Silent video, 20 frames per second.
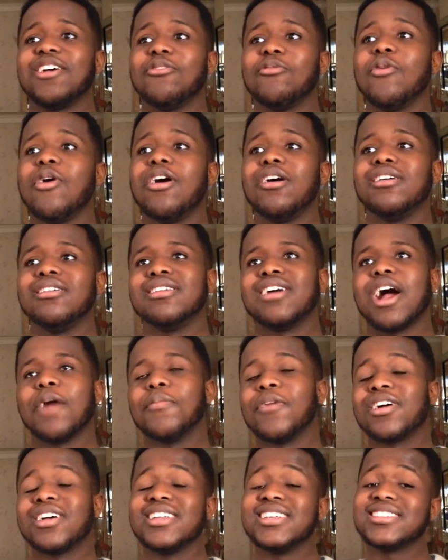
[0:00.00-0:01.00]
well,
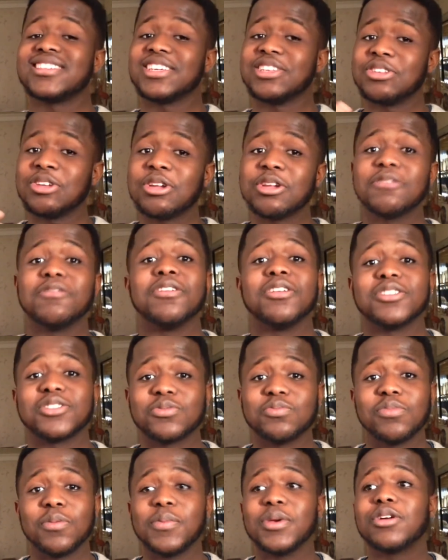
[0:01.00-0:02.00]
I'm not going to say none of
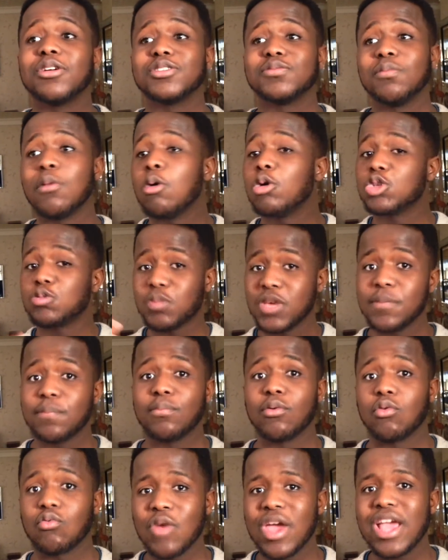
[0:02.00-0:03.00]
us, but because most
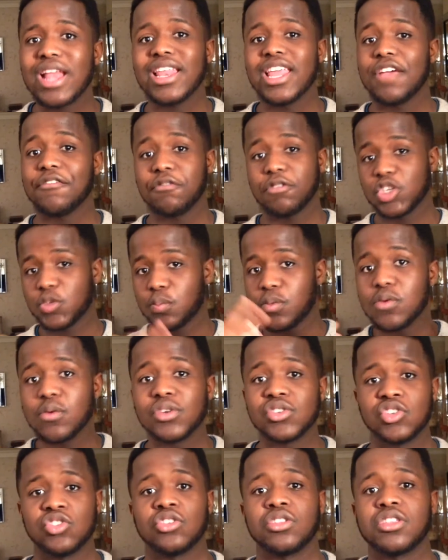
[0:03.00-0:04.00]
people rarely ever
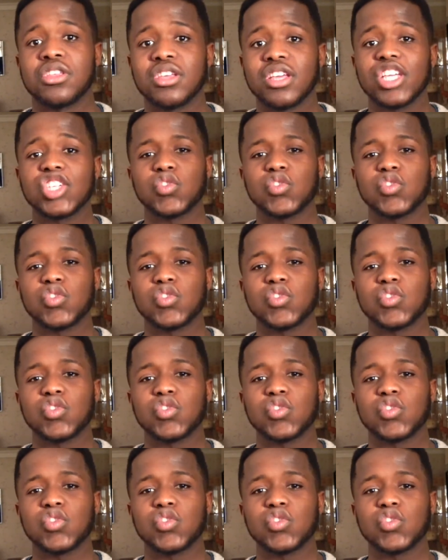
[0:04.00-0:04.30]
experience such a thing,